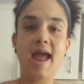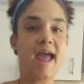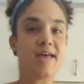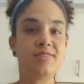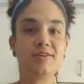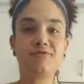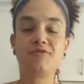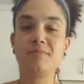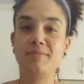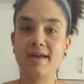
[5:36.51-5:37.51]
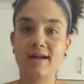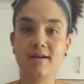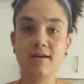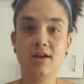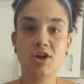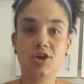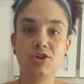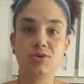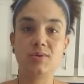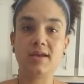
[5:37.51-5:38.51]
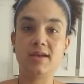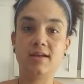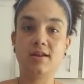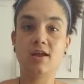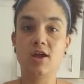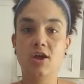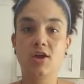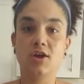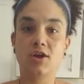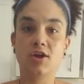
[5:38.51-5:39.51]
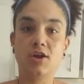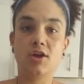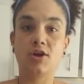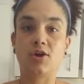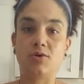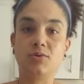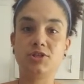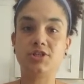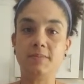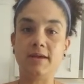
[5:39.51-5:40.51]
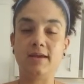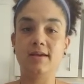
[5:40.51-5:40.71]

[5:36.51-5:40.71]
And then from there, you can go to a shimmy.